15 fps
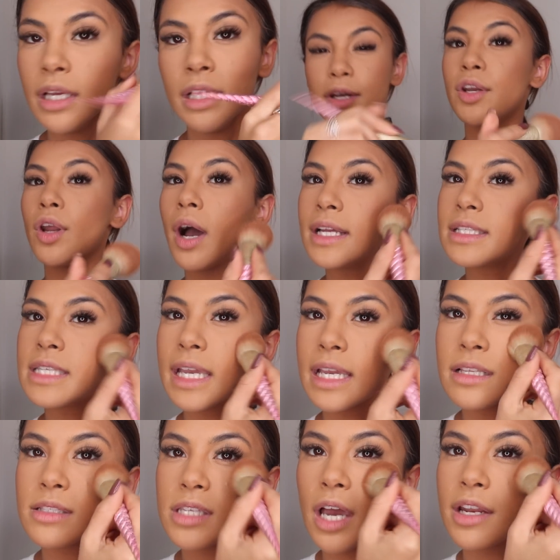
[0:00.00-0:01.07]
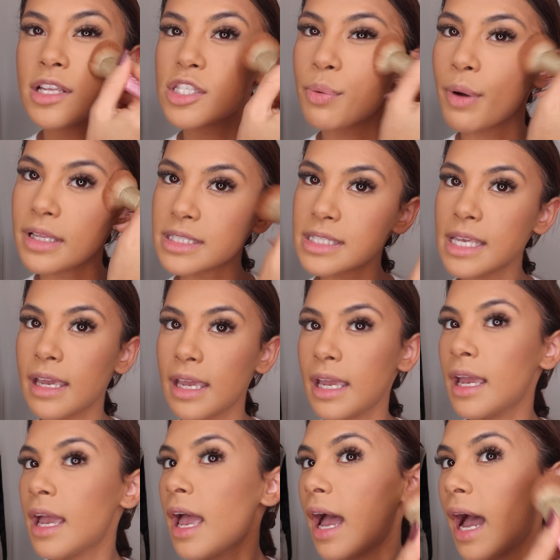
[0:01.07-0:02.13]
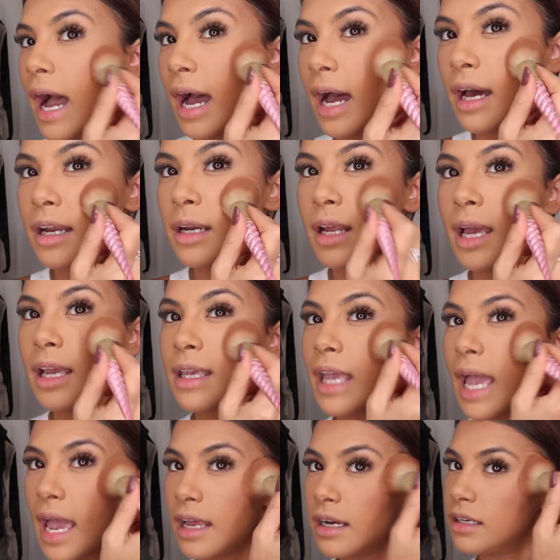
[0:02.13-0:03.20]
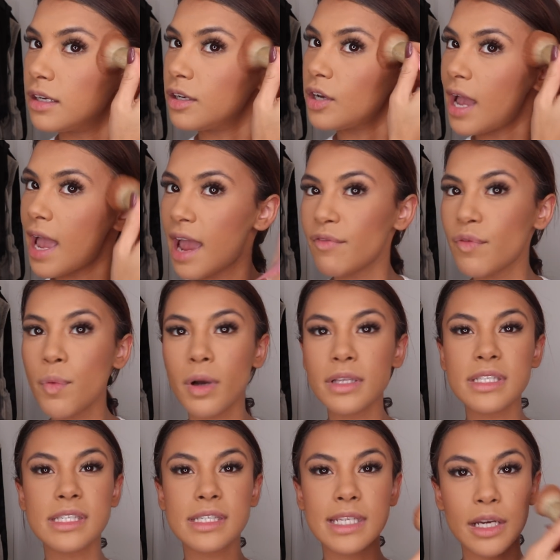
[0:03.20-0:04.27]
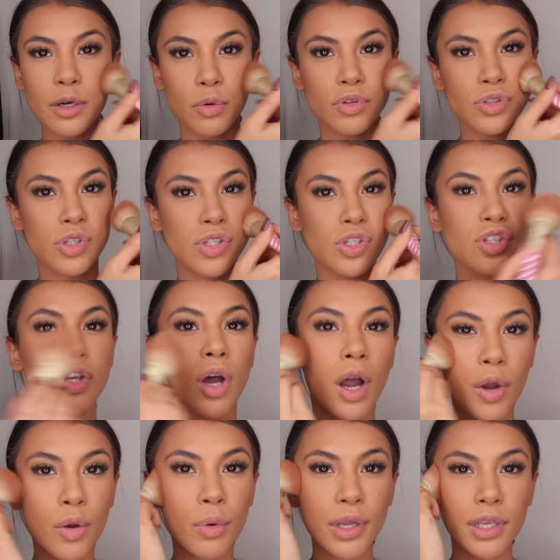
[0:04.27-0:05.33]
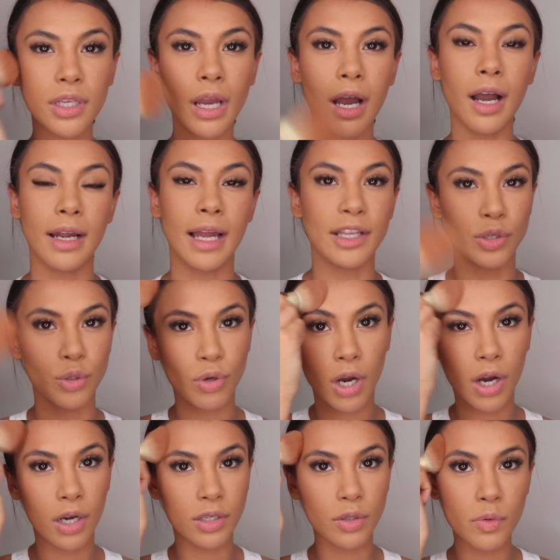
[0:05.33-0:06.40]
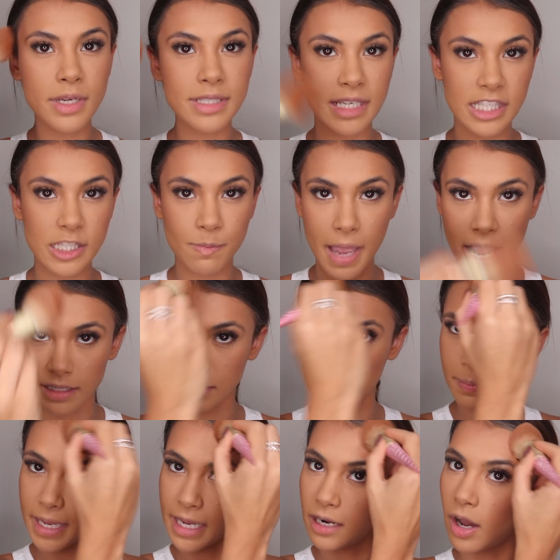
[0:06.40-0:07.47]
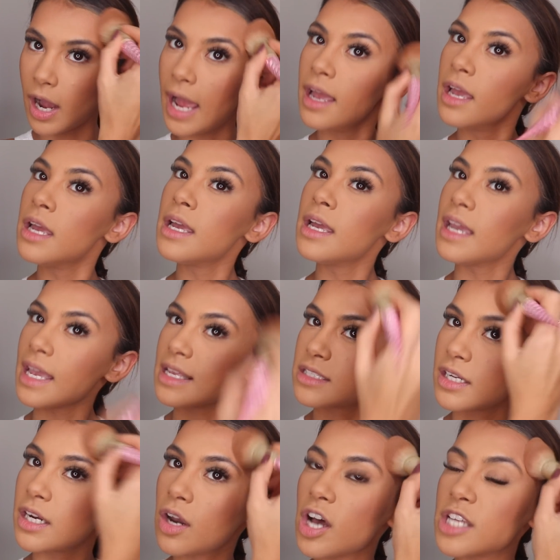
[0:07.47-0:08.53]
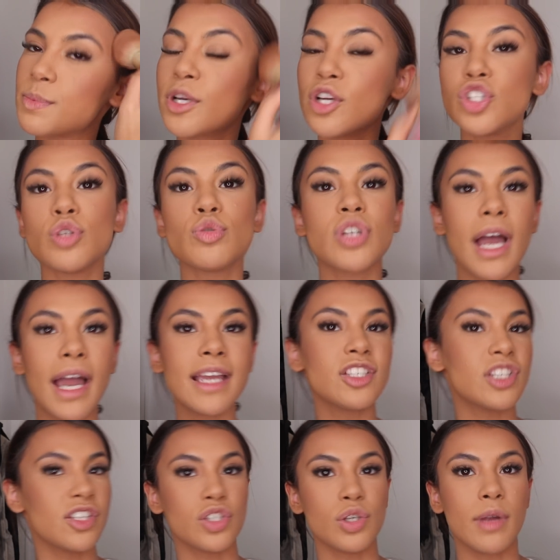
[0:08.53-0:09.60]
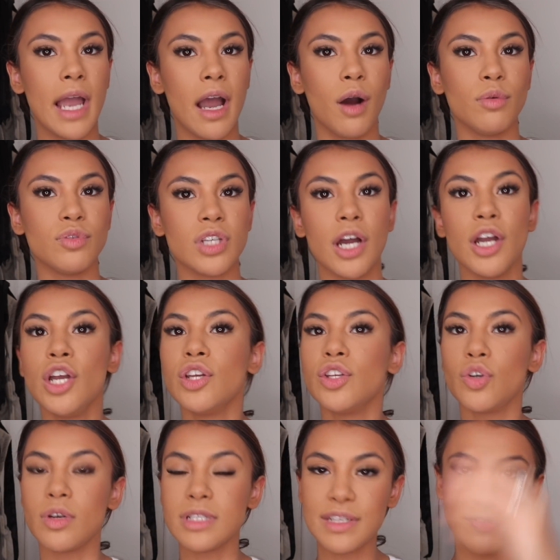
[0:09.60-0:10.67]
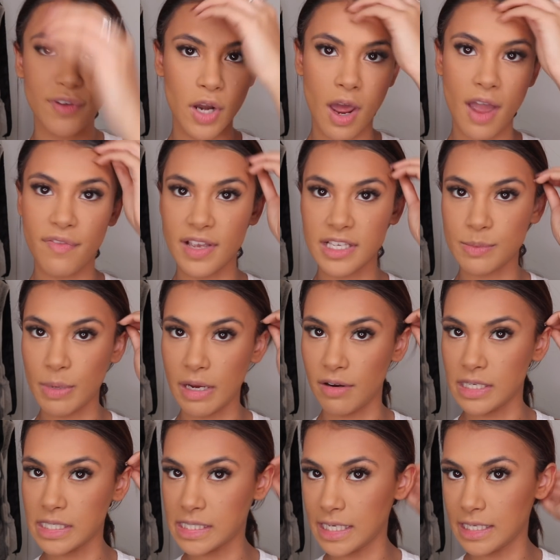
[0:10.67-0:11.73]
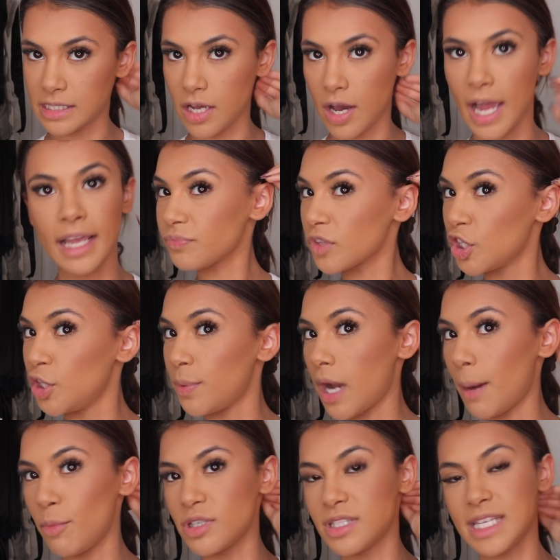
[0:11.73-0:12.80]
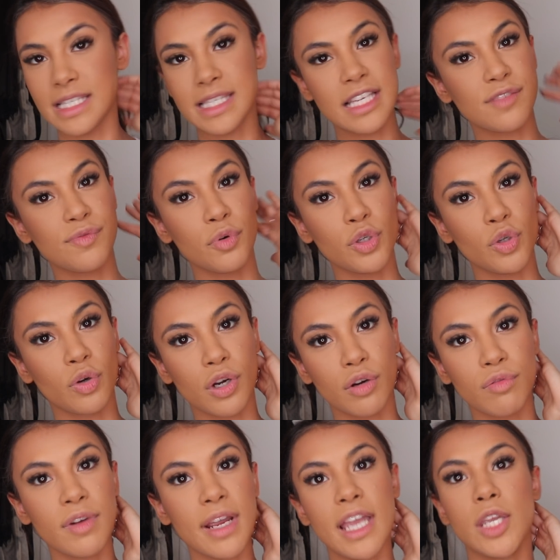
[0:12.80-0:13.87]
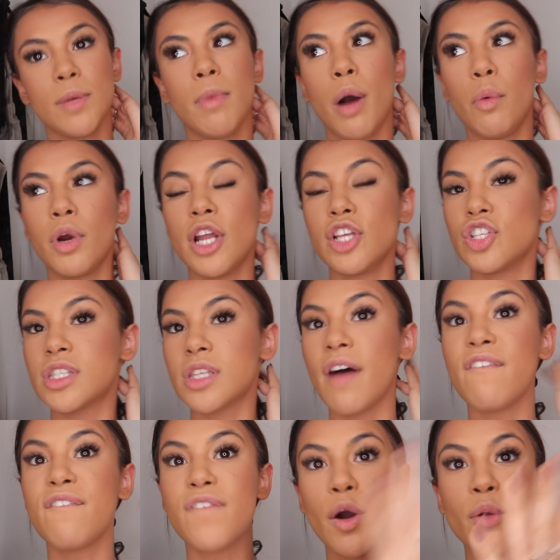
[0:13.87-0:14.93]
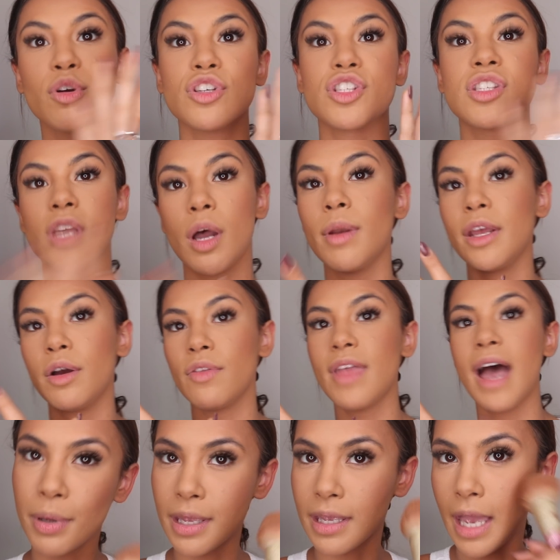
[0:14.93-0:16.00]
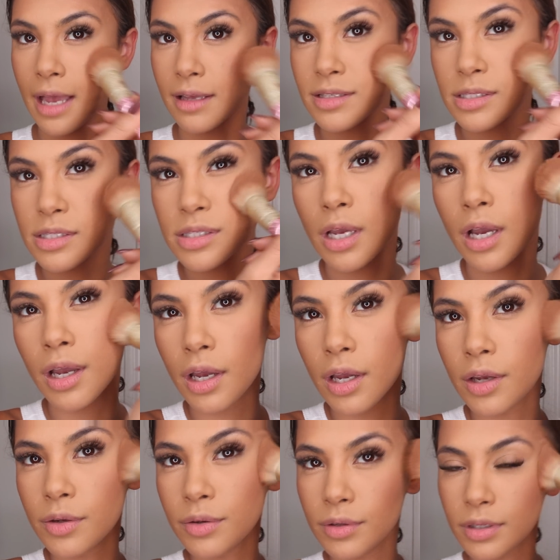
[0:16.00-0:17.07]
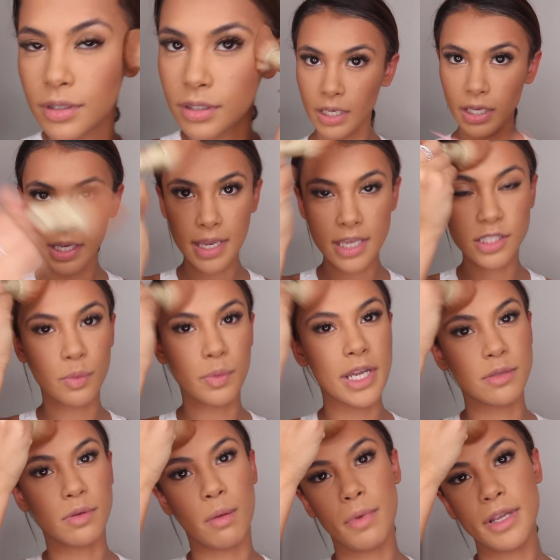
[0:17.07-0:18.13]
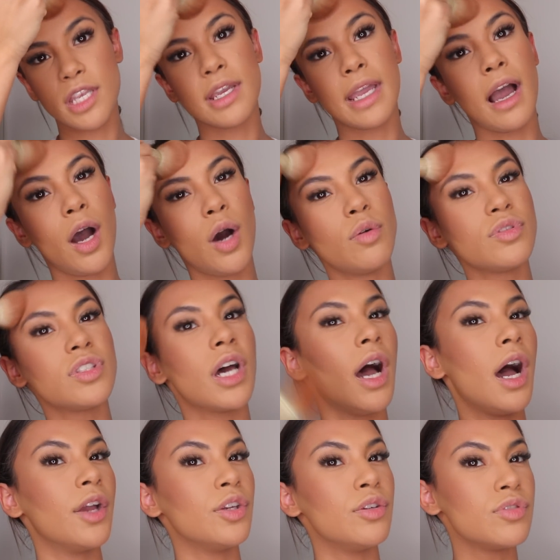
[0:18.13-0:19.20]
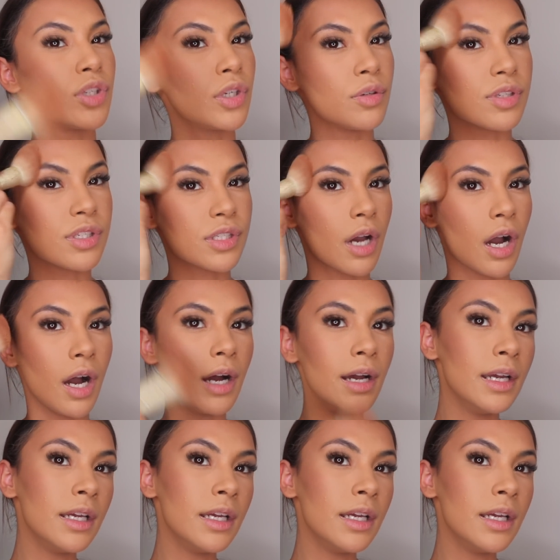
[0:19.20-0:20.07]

19, turning 20. And again, everyone's still so young and you can't always expect to be like, it's going to last, because you change as you get older. You've got different life experiences. Like, you become more successful in your career. You might want to just like focus solely on that. Yeah, so it is a weird one. When you get older, you do start